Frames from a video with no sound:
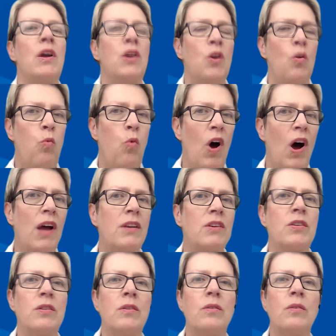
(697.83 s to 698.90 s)
You want
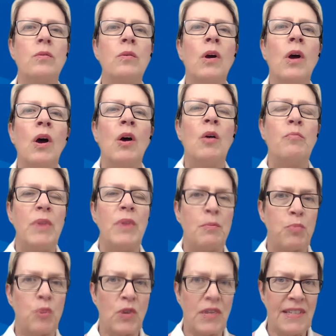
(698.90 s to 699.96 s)
to be
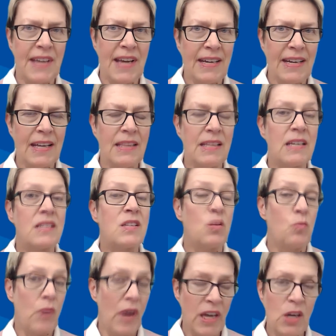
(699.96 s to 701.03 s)
presenting this
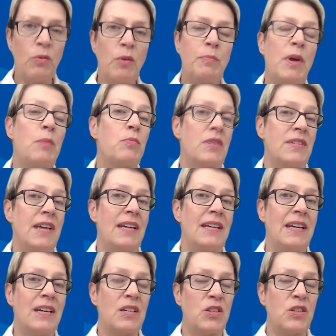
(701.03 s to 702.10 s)
the way you would be
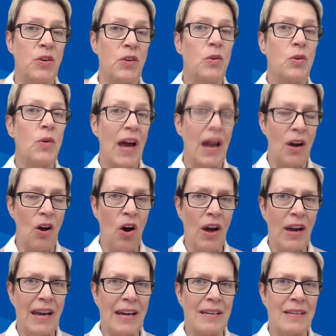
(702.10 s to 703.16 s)
presenting it to an
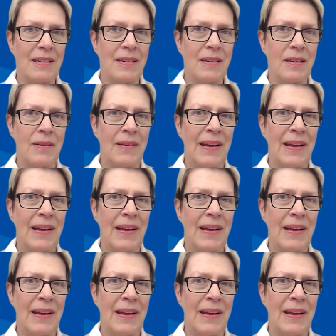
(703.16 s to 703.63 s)
audience.